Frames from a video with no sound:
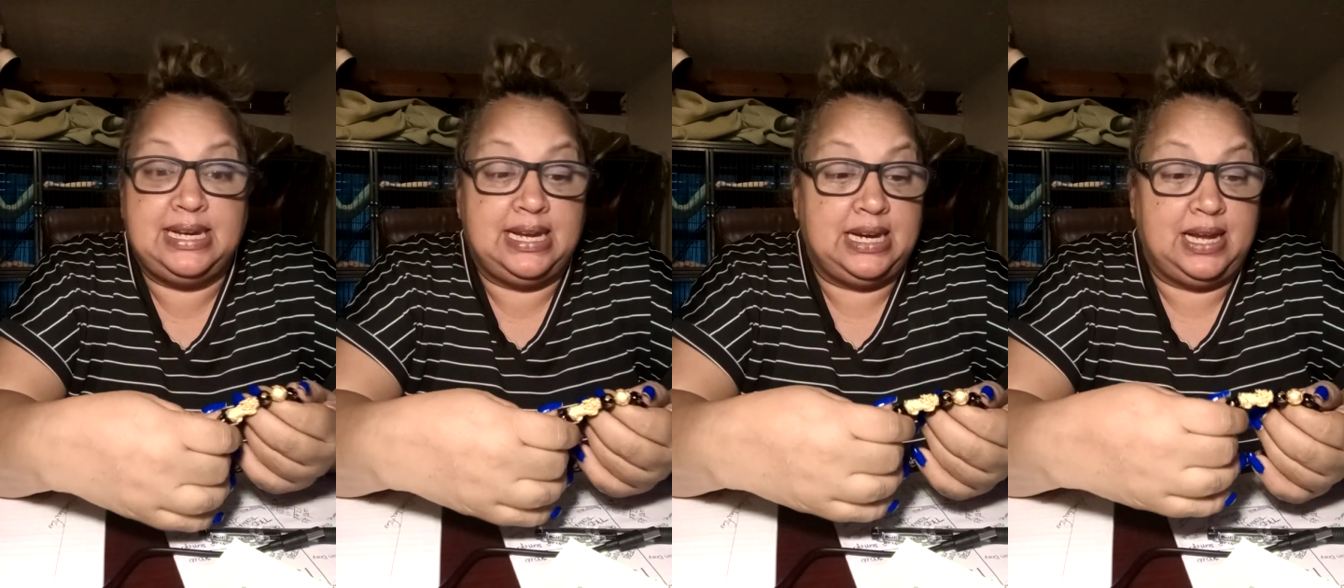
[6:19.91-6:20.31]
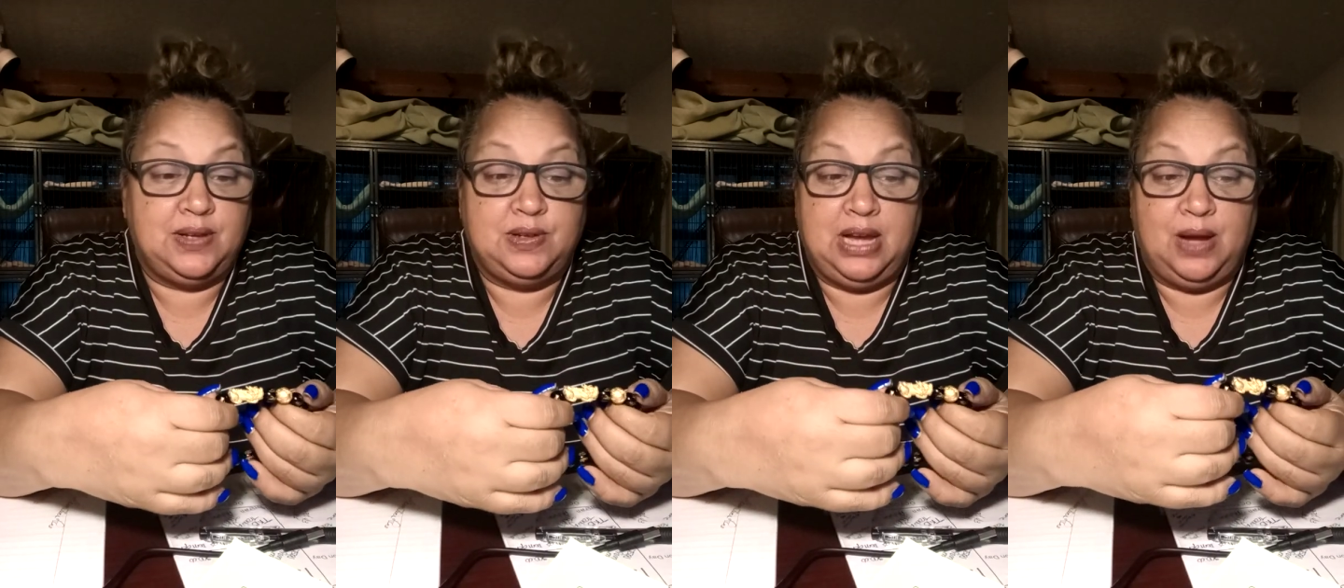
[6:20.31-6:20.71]
and
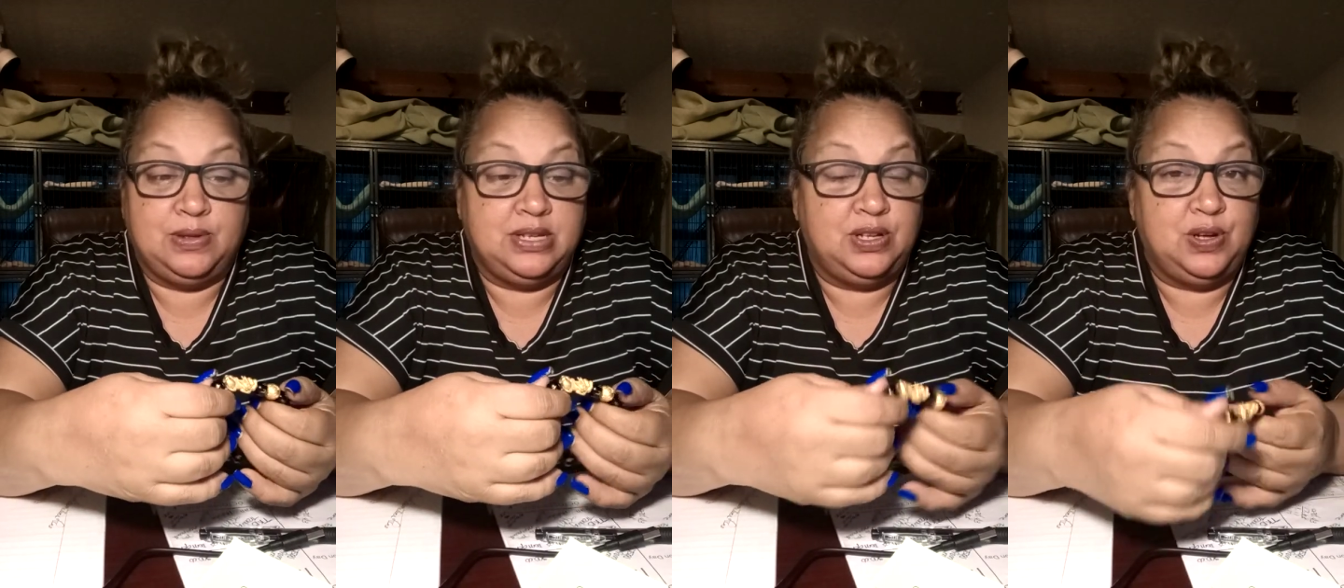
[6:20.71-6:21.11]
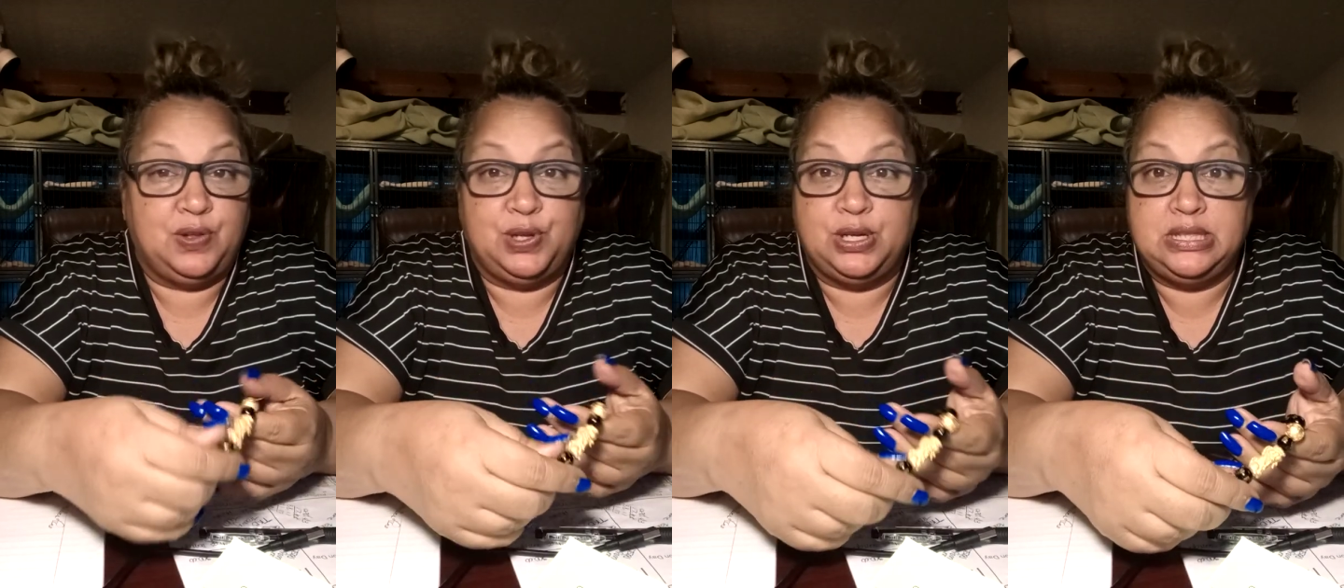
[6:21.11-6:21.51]
I was telling you all
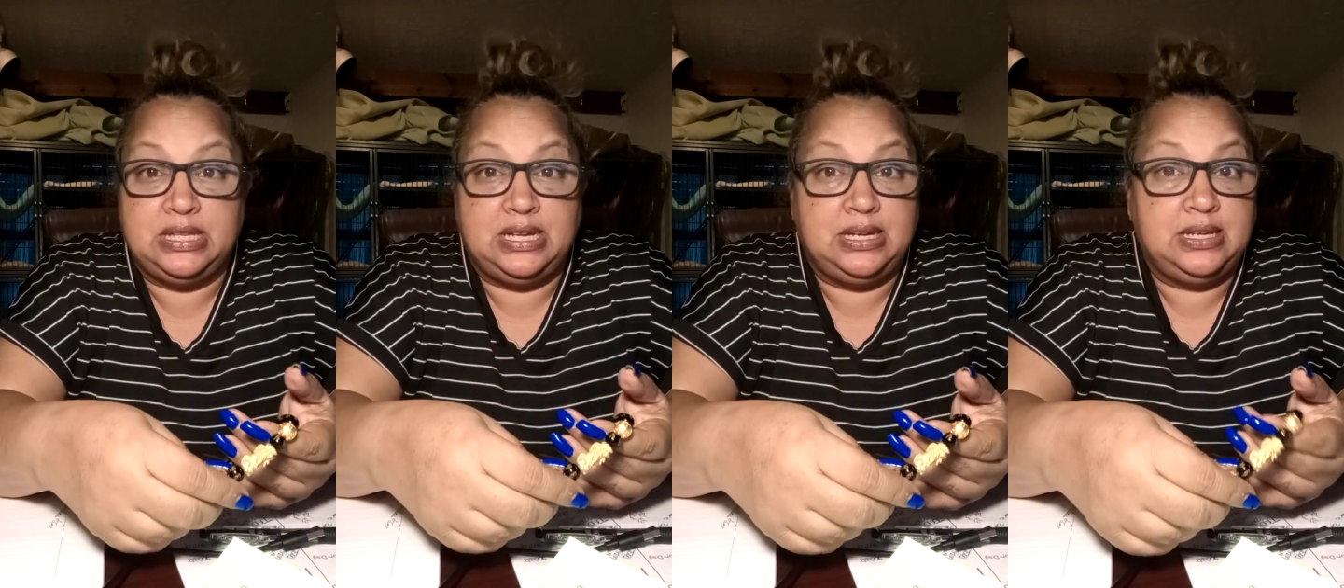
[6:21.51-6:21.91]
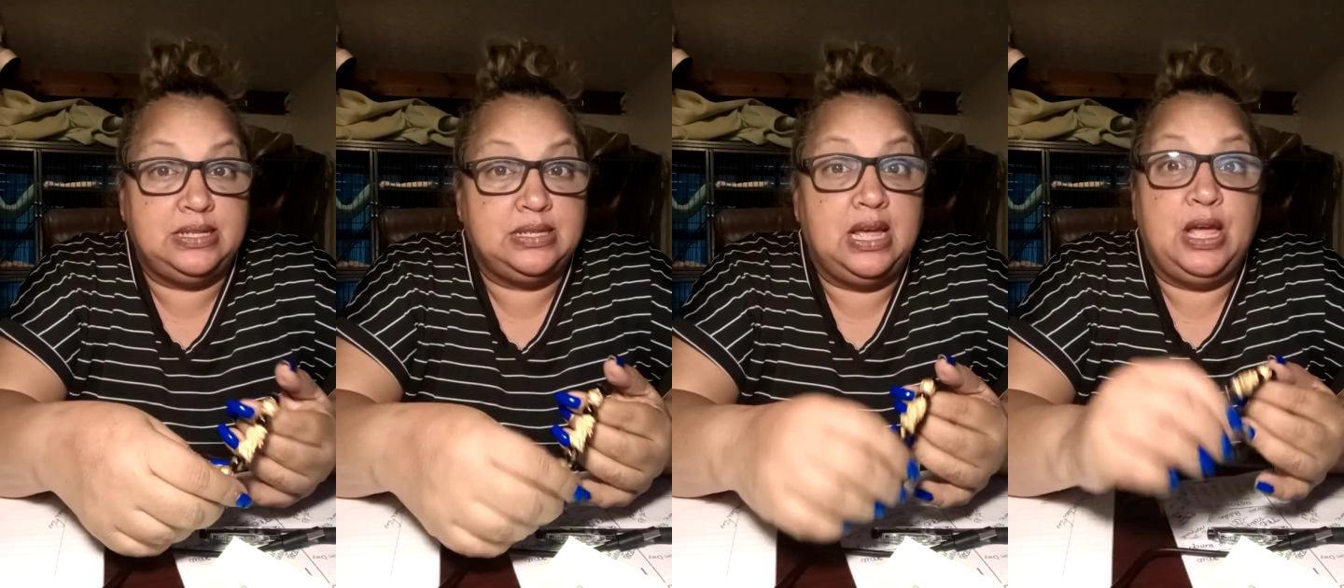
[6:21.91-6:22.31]
the good things,